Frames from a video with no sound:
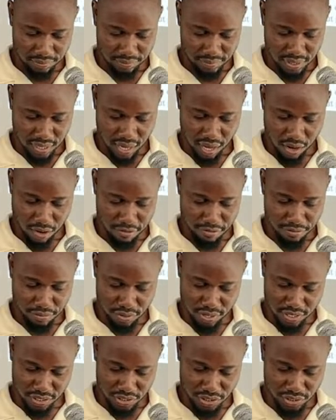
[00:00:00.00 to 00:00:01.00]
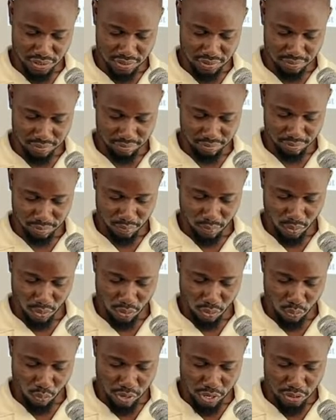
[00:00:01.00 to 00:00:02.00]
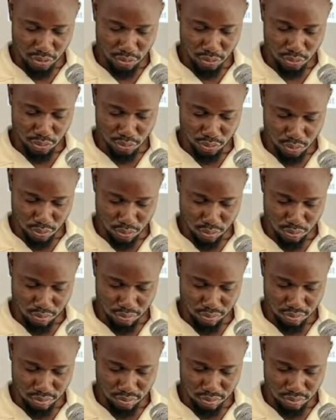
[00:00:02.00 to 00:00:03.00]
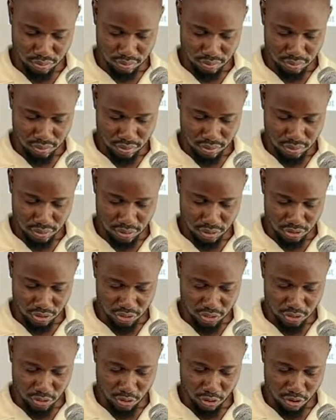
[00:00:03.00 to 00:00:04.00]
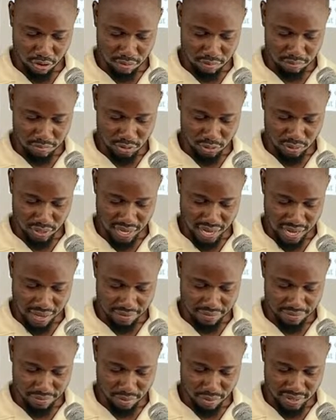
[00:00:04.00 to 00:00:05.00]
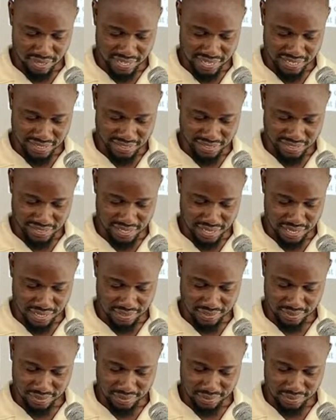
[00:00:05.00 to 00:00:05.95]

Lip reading: How foolish, when you sow, does not come to life unless it dies.